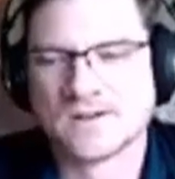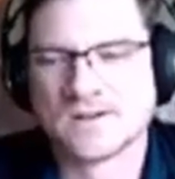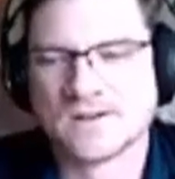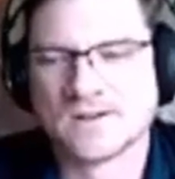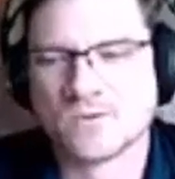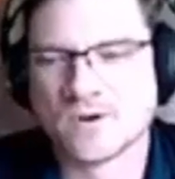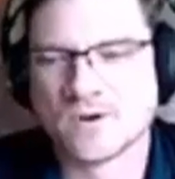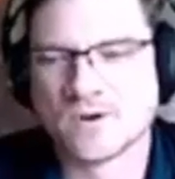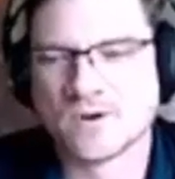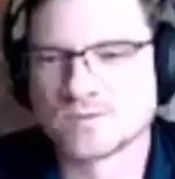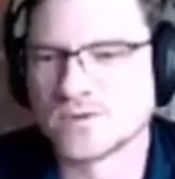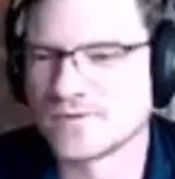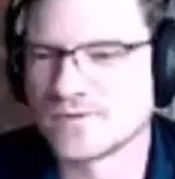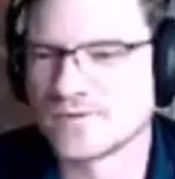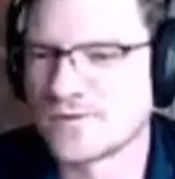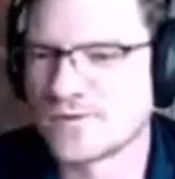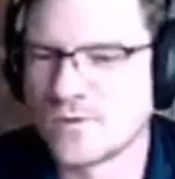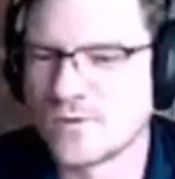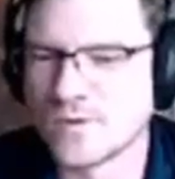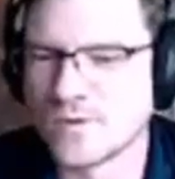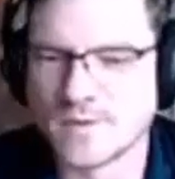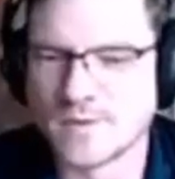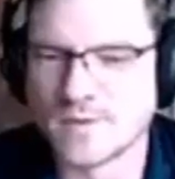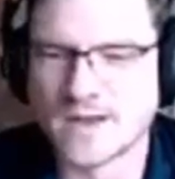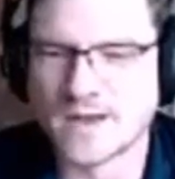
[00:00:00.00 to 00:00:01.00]
Whereas before
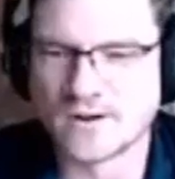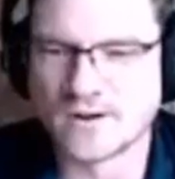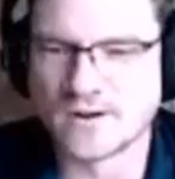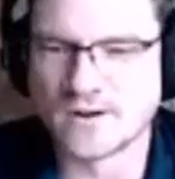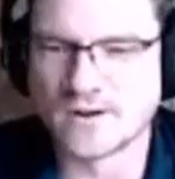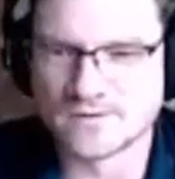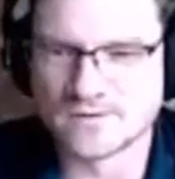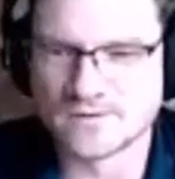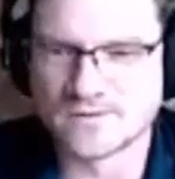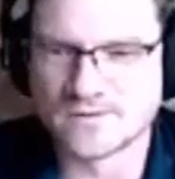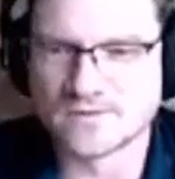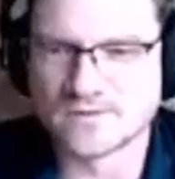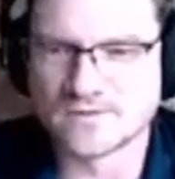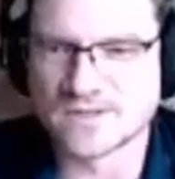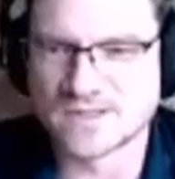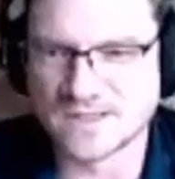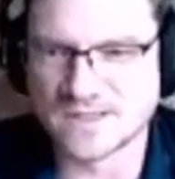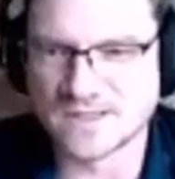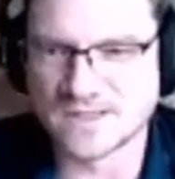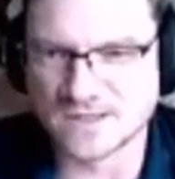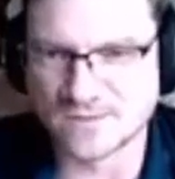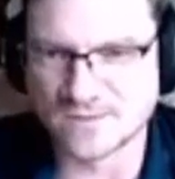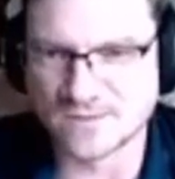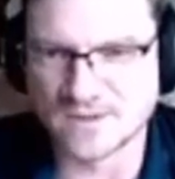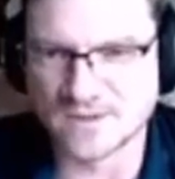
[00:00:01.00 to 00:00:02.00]
we may not have
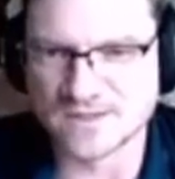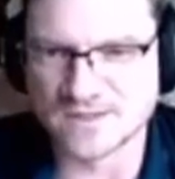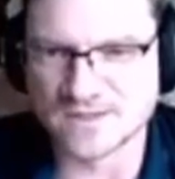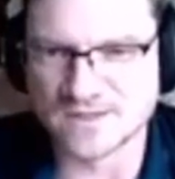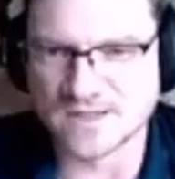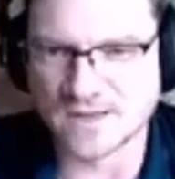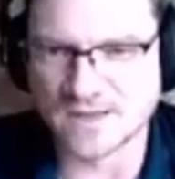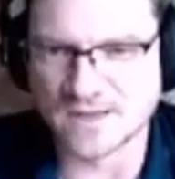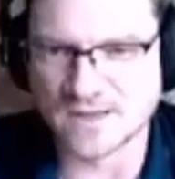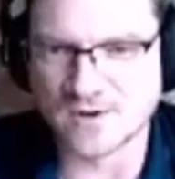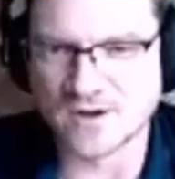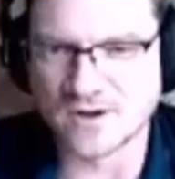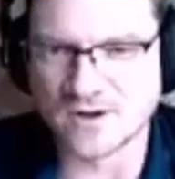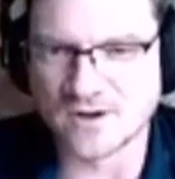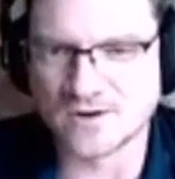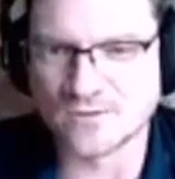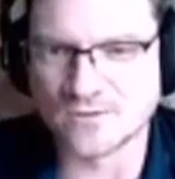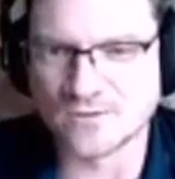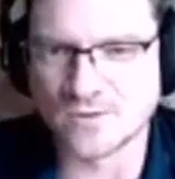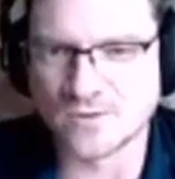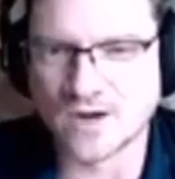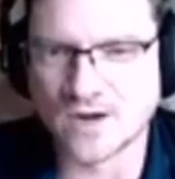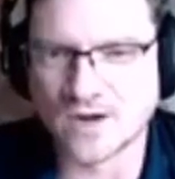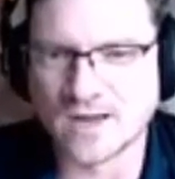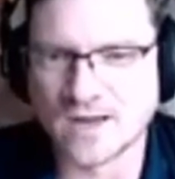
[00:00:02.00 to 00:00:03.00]
seen them in the same kind of
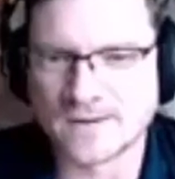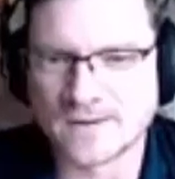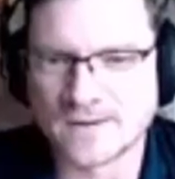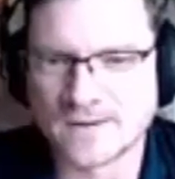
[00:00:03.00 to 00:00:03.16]
way.